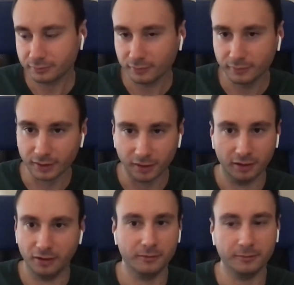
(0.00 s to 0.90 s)

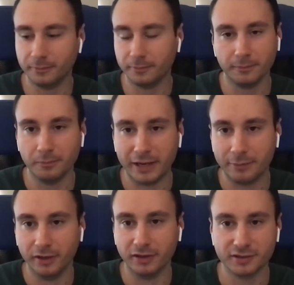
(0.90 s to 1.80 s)
know, make
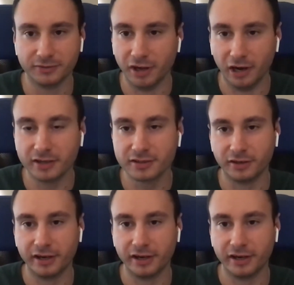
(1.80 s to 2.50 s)
millions of dollars or